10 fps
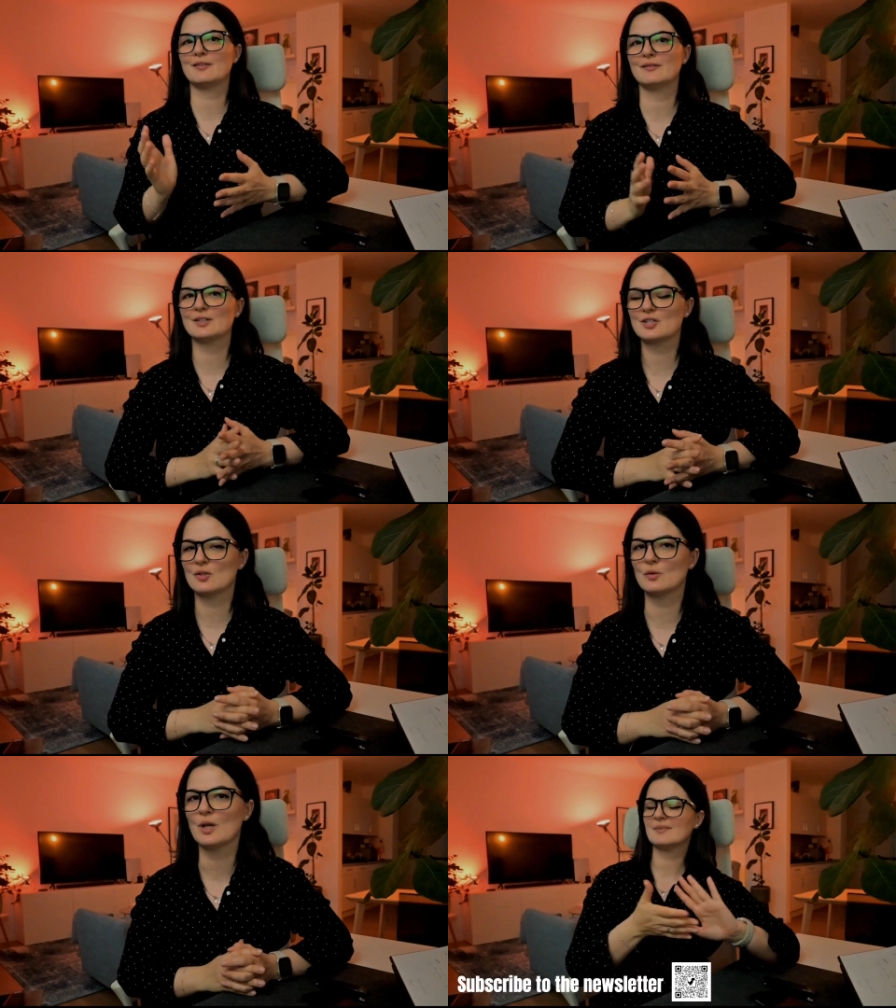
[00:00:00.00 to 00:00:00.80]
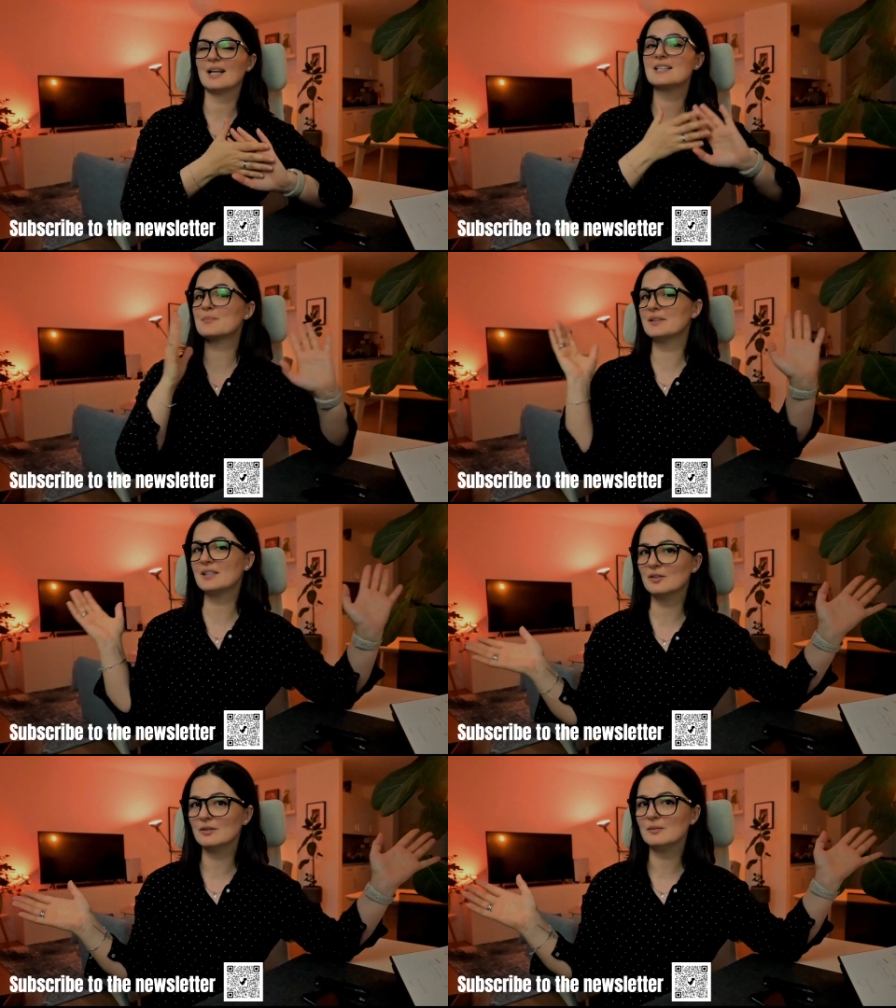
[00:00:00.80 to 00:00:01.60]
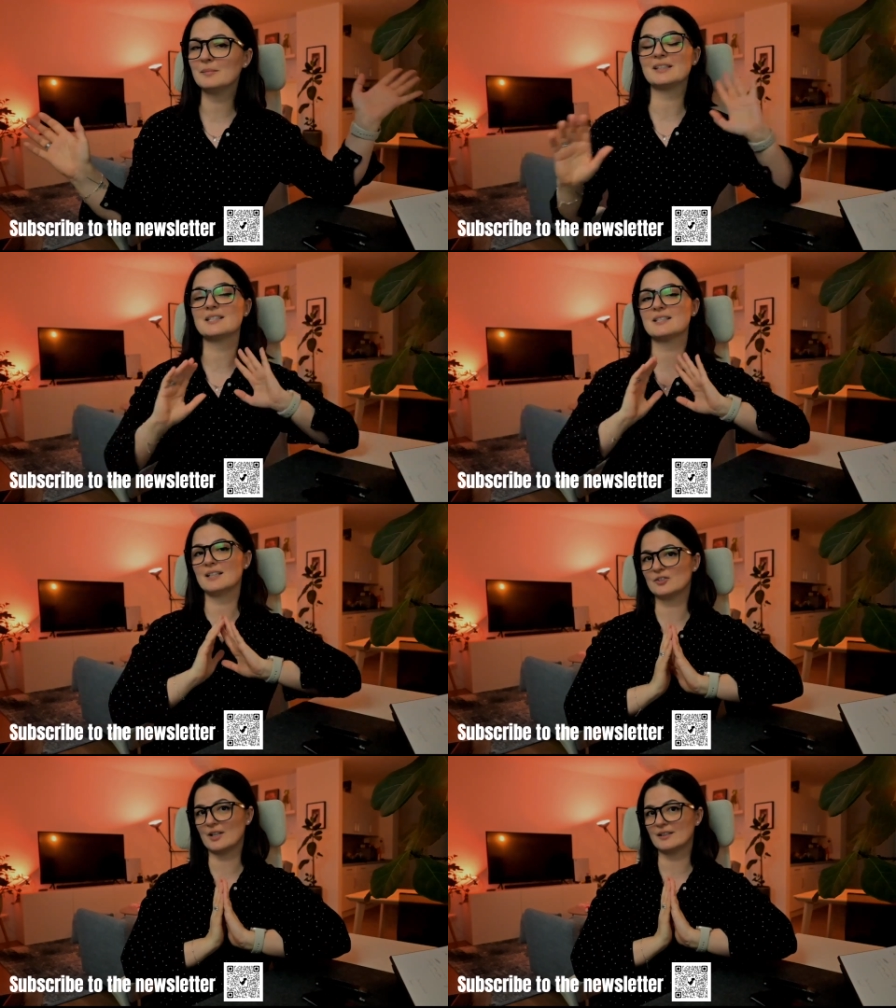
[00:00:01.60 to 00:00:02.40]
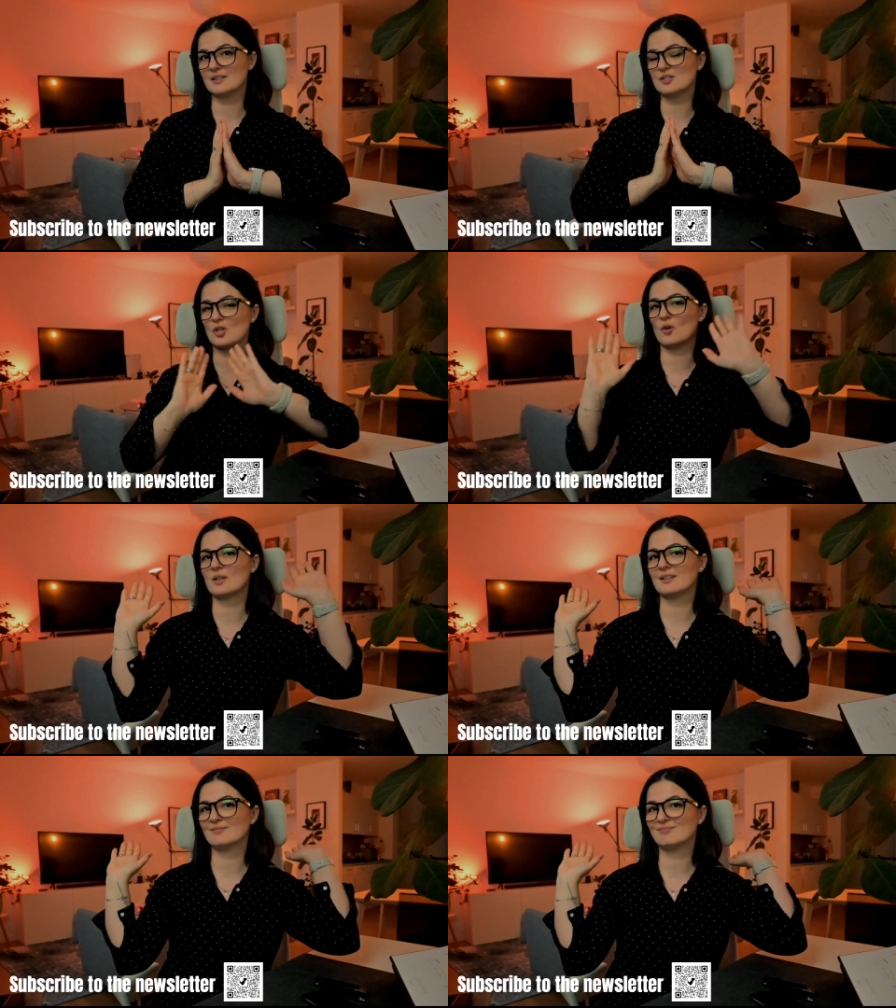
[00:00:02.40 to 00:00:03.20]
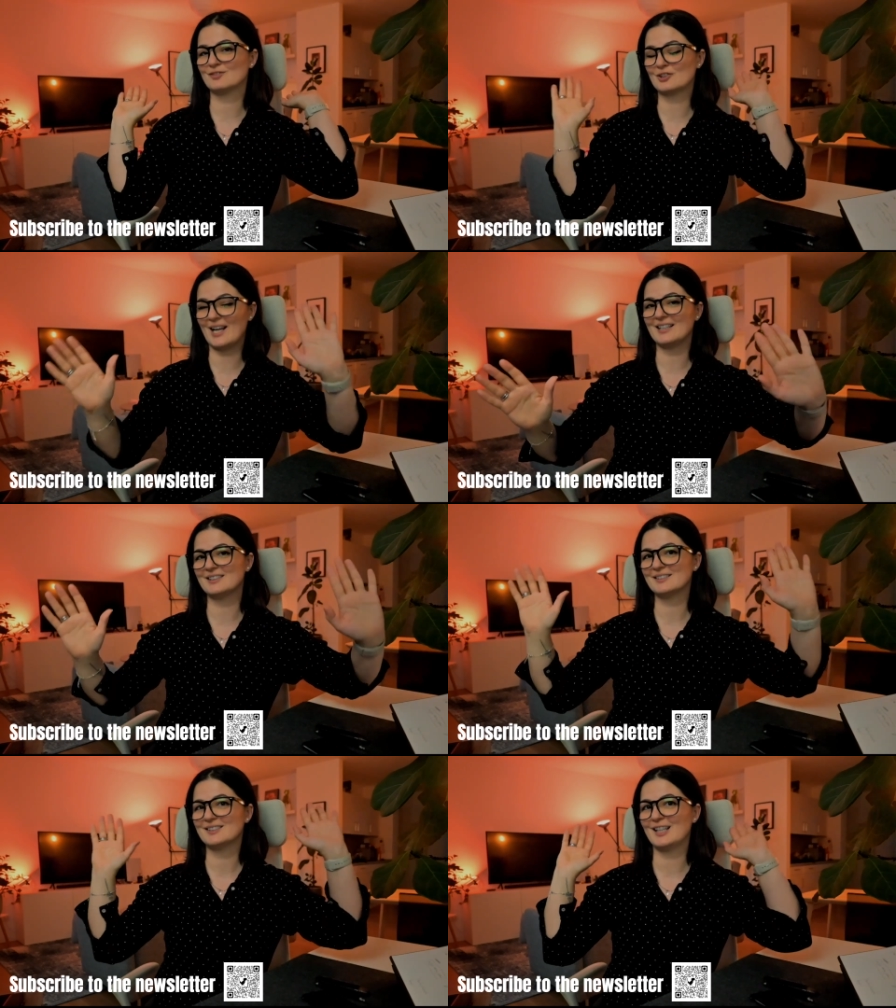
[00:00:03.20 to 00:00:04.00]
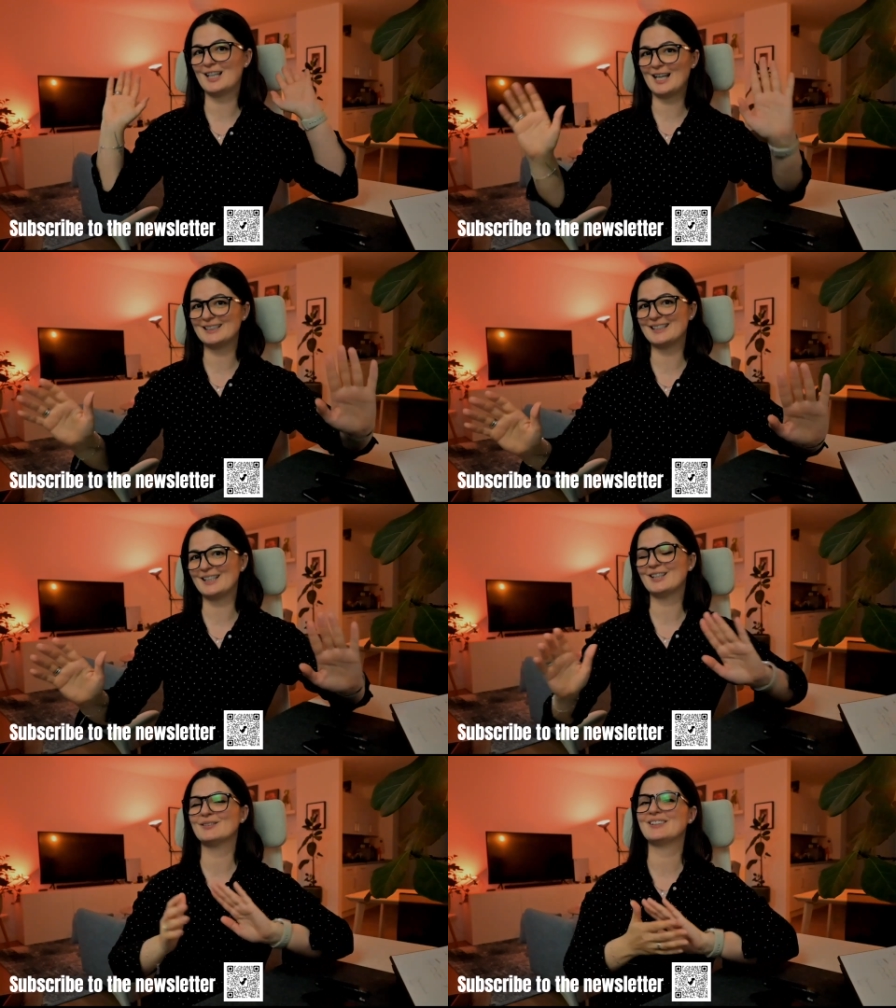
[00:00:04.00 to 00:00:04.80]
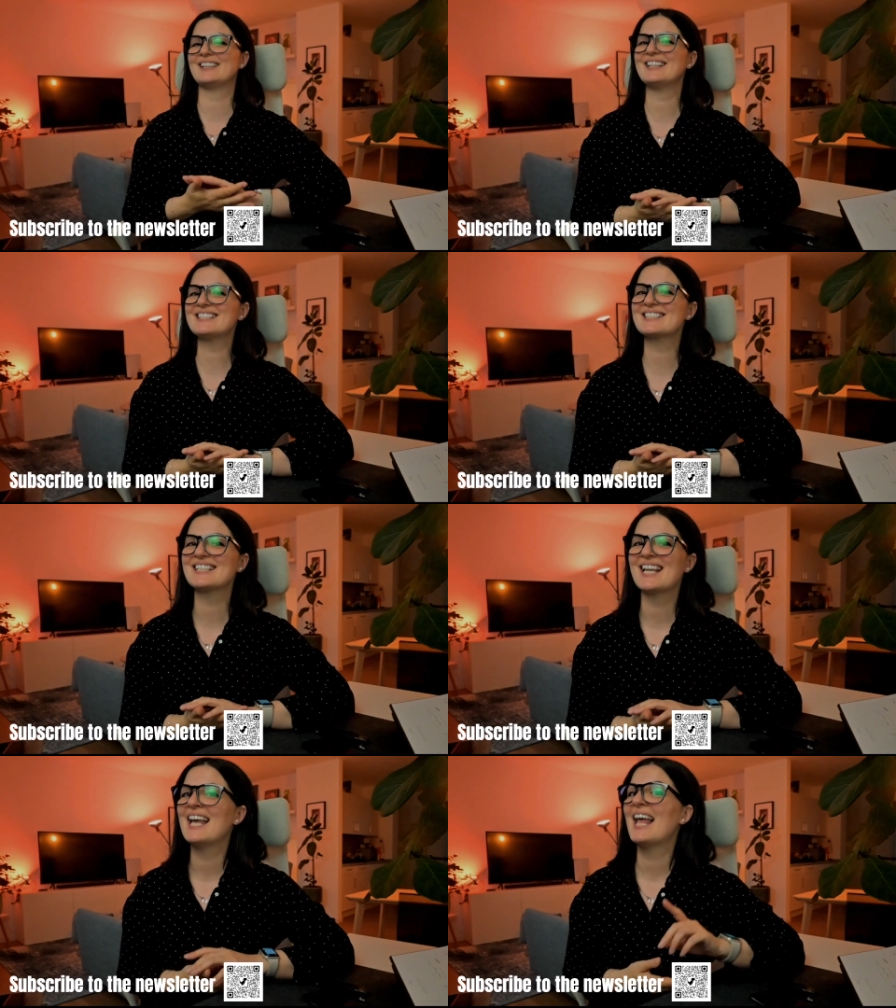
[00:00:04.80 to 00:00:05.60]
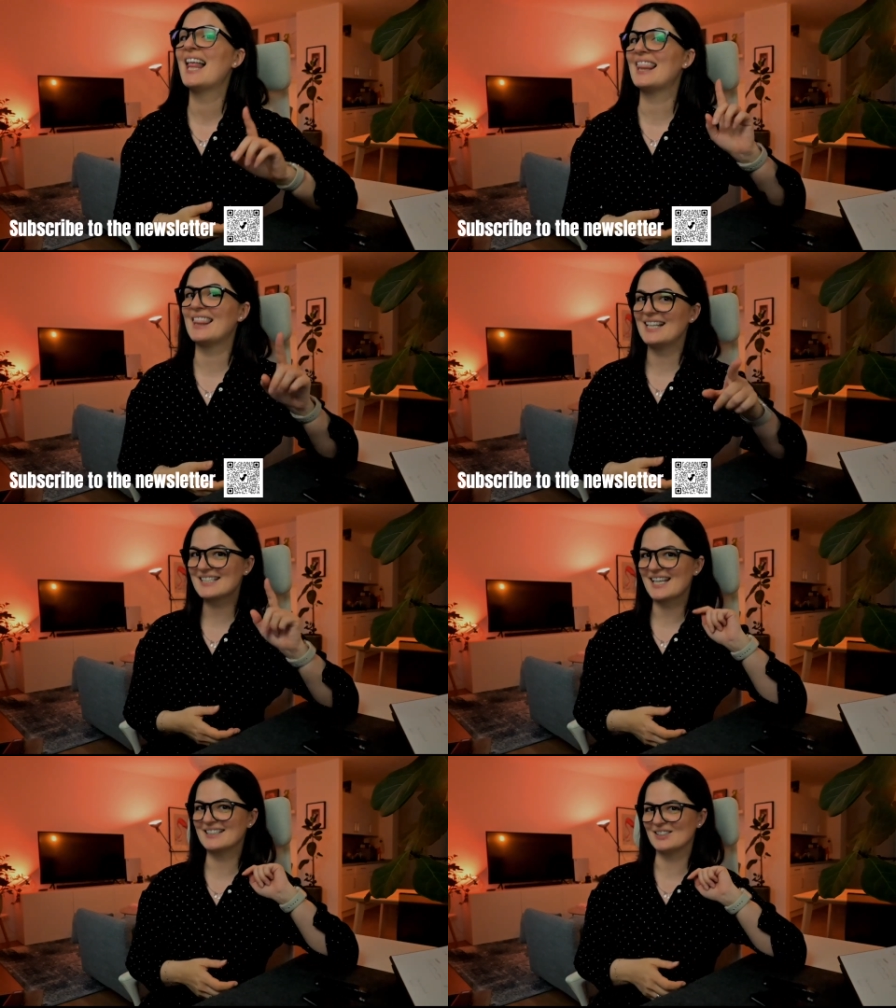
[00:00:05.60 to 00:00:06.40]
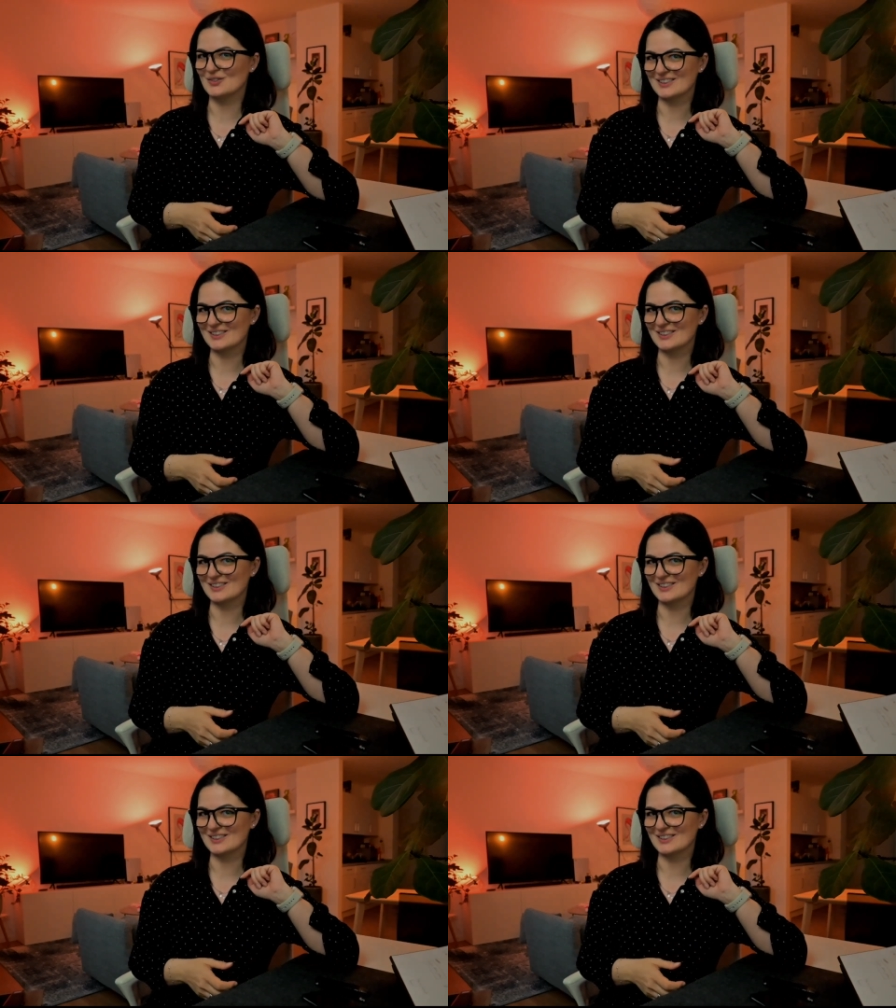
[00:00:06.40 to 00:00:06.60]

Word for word: of its own. It's pretty cool, but it's still a trend. So tread lightly with this. Let's get into